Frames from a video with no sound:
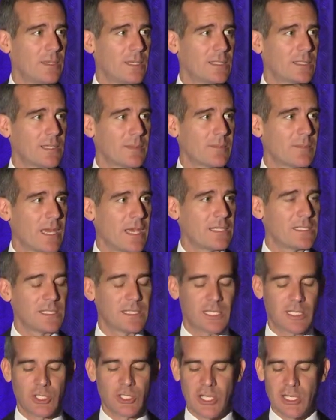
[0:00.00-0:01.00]
in some
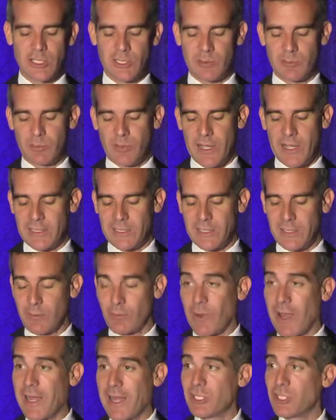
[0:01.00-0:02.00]
cases, congestion
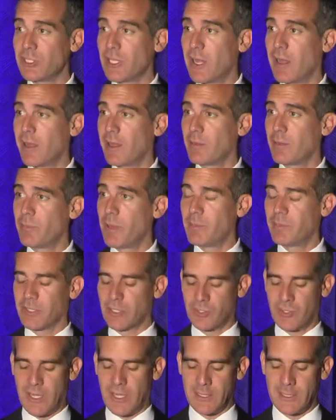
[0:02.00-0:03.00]
pricing, ride sharing,
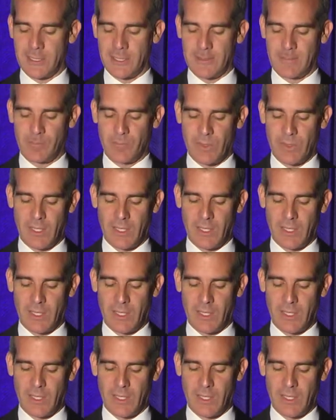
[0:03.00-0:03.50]
public transit,